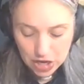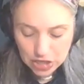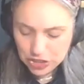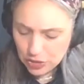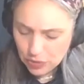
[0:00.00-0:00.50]

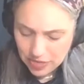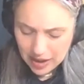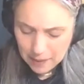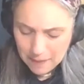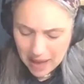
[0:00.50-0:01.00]
Do you
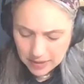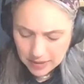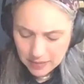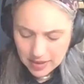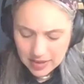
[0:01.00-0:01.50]
think,
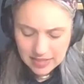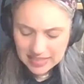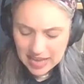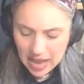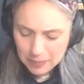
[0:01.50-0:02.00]
madam, that
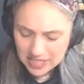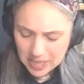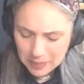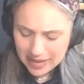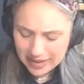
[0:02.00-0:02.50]
the
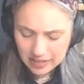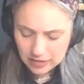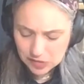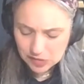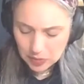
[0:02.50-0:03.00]
epidemic
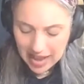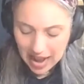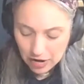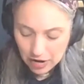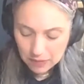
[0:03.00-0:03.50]
kills only
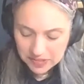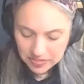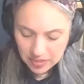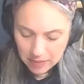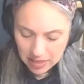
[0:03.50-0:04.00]
Arabs
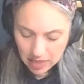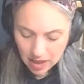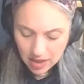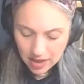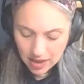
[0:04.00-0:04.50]
in the
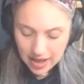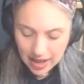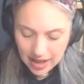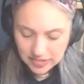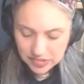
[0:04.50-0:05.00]
Mellah?
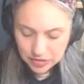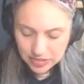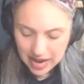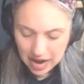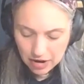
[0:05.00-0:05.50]
answered
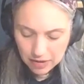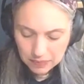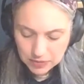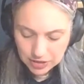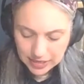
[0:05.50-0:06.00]
the
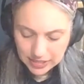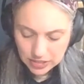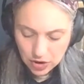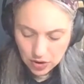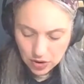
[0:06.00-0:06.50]
Arab, turning to
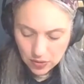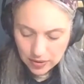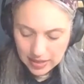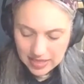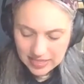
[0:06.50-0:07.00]
go.
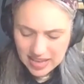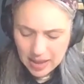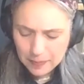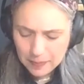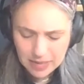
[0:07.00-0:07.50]
The
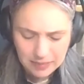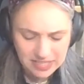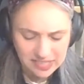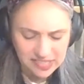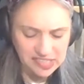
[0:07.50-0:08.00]
epidemic
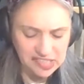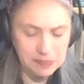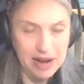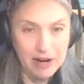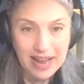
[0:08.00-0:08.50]
doesn't
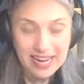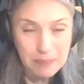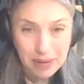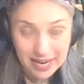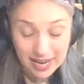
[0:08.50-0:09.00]
spare
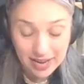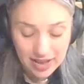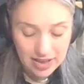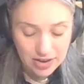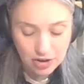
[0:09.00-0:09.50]
anybody
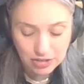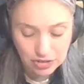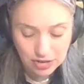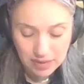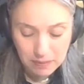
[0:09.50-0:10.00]
in our
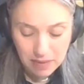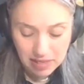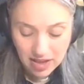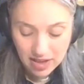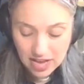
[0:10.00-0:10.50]
dirty
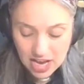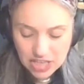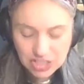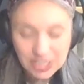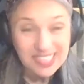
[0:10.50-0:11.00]
Mellah.
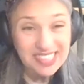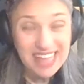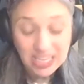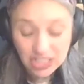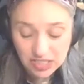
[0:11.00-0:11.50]
She
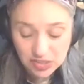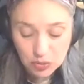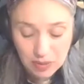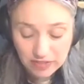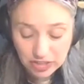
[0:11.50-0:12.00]
snatches
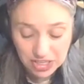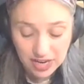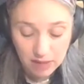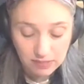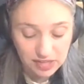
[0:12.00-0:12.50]
whomever she
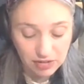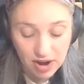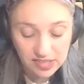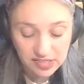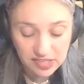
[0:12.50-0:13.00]
comes
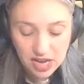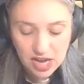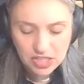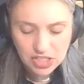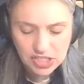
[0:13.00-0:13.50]
across.
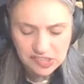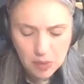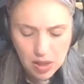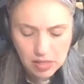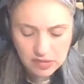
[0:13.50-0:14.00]
She
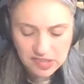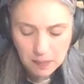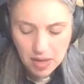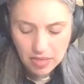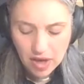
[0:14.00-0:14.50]
swallows up
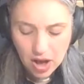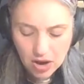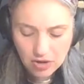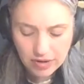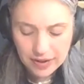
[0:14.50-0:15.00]
all the
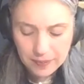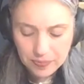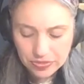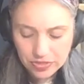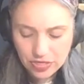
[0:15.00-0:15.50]
hungry
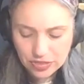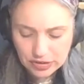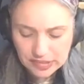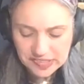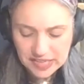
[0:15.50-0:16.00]
the
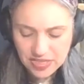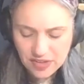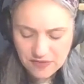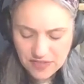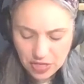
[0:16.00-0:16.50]
thirsty, the
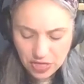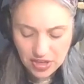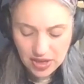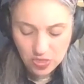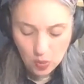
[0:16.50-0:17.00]

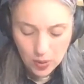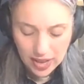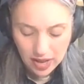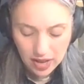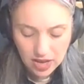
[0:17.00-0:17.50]
filthy, and the
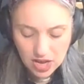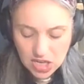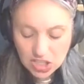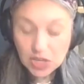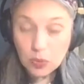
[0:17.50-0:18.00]
weak.
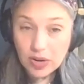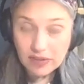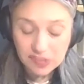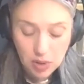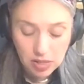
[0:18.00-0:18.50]
She would have
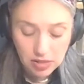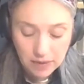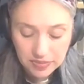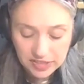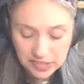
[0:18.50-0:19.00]
swallowed
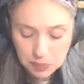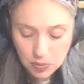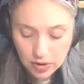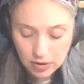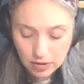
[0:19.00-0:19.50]
up this
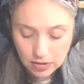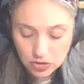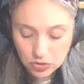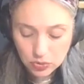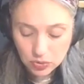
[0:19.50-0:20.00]
poor girl
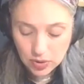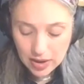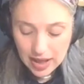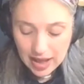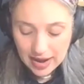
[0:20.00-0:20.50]
too,
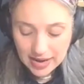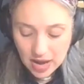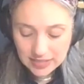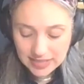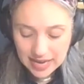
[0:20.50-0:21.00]
had I
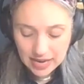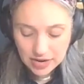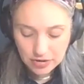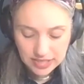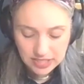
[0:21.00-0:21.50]
not taken
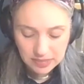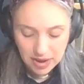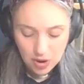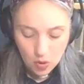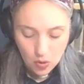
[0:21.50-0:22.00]
her into my
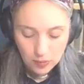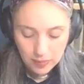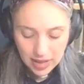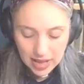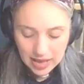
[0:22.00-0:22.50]
home
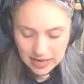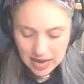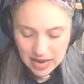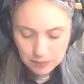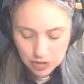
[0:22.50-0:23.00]
and
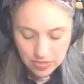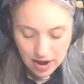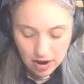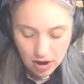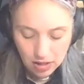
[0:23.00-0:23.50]
kept her
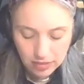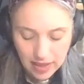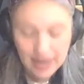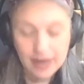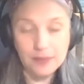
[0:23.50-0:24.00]
there all
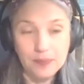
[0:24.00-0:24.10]
night.